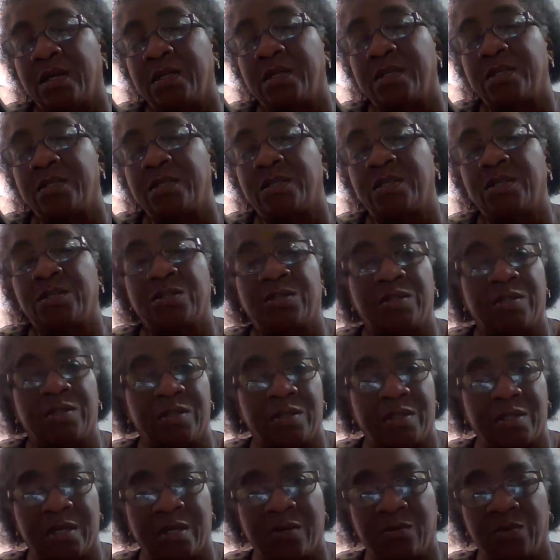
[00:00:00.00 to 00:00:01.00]

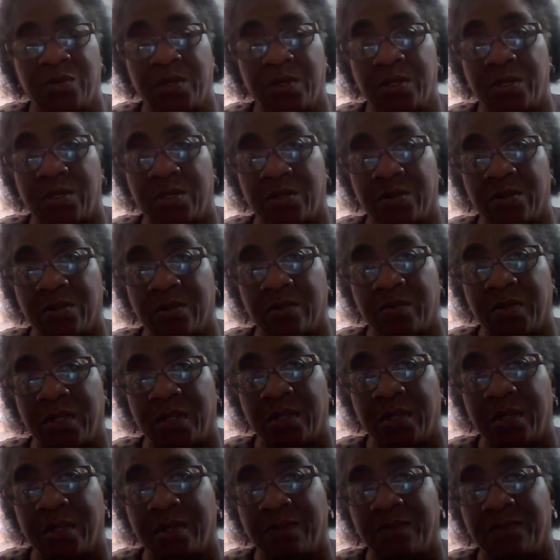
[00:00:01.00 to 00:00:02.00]
decision that would
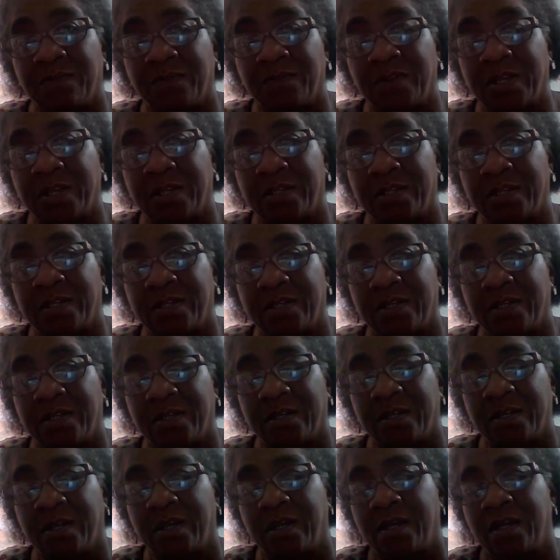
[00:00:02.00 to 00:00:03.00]
determine their fate.
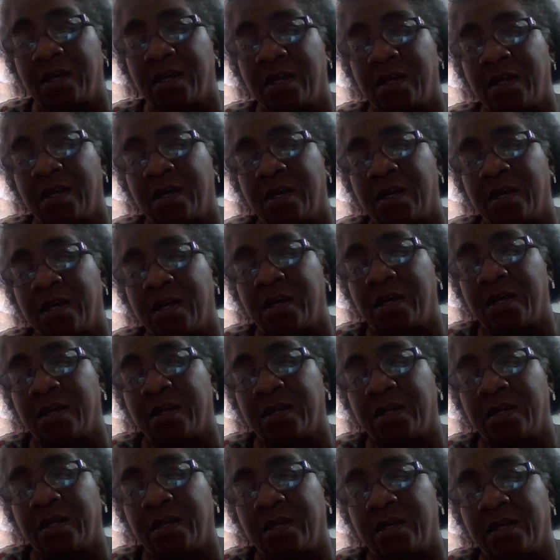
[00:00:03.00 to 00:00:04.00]

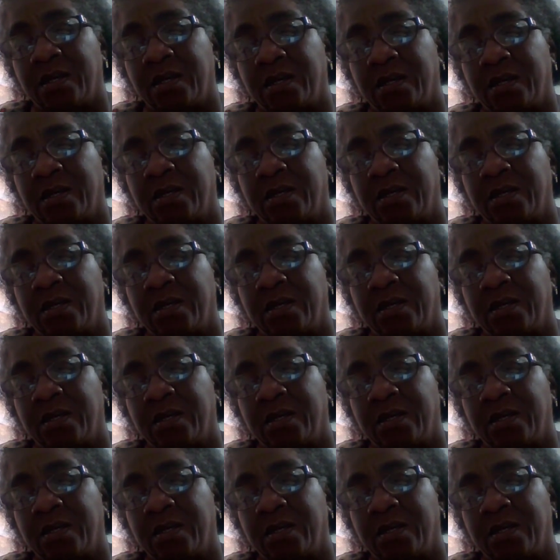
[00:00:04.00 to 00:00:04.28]
And